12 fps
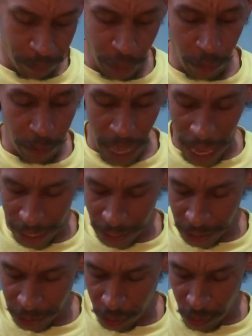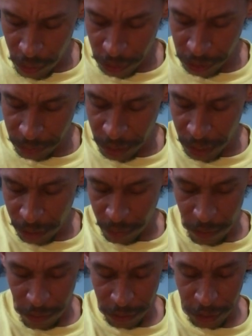Blue-black is an awesome color
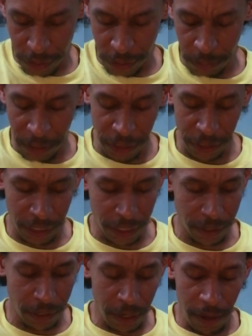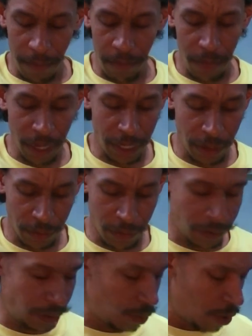also, especially in muddy or
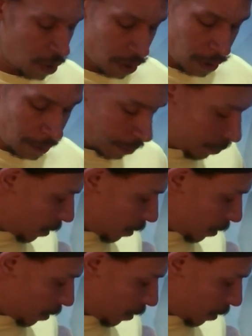dirty water.